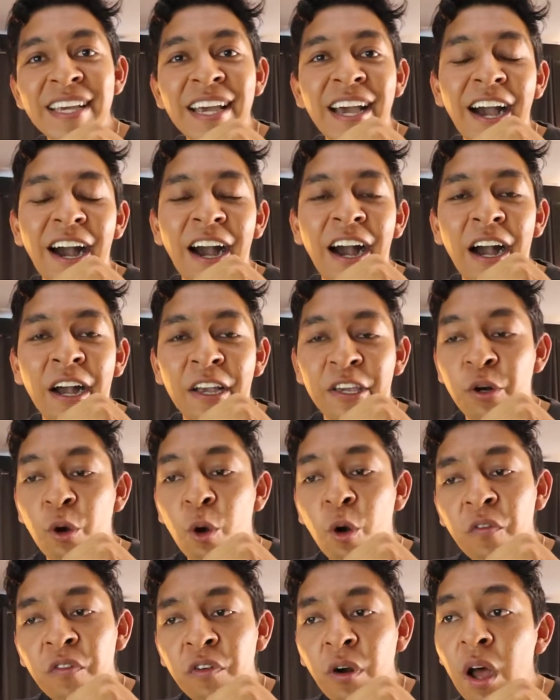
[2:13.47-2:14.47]
You know,
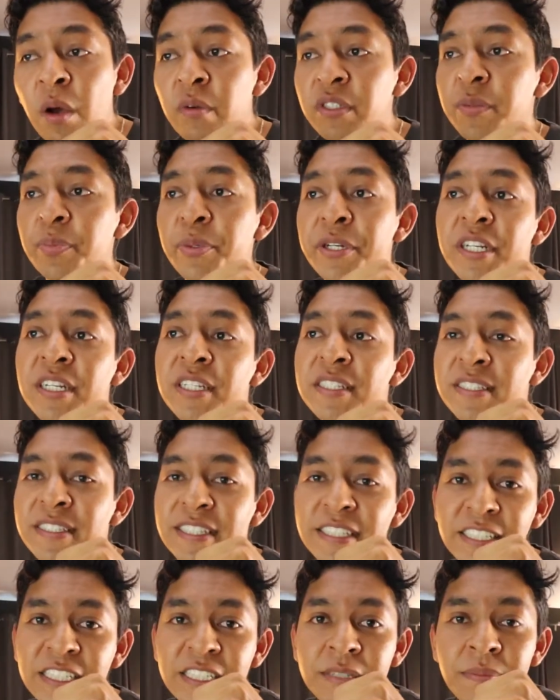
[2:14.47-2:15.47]
overall it was a pretty good
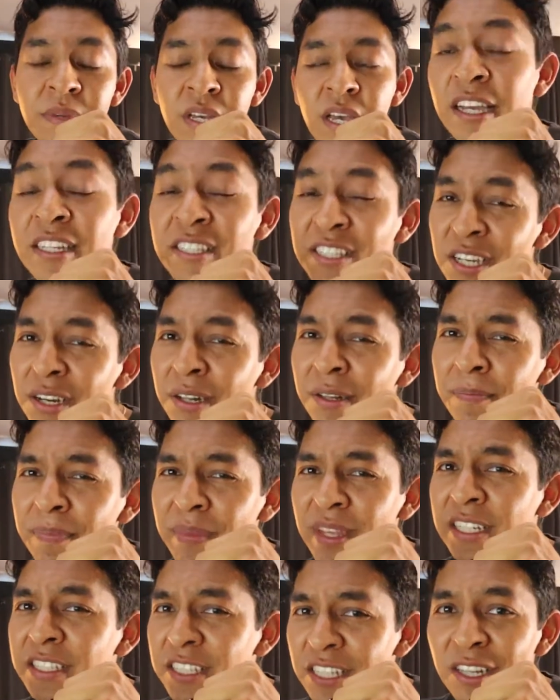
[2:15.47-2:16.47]
system until
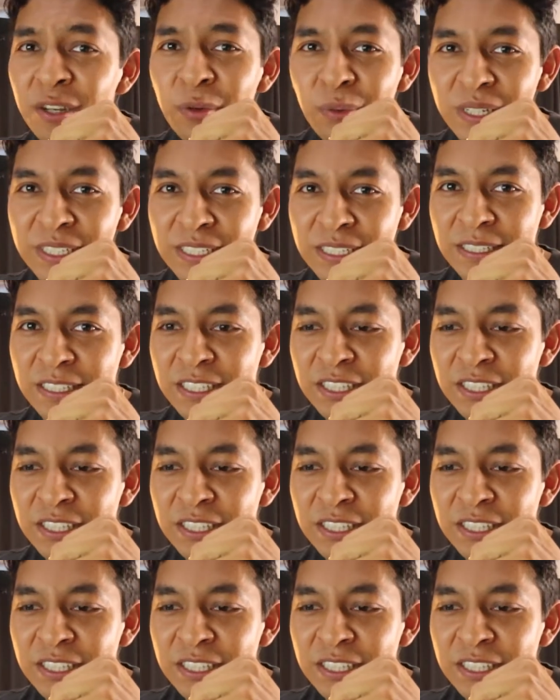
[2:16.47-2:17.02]
it wasn't.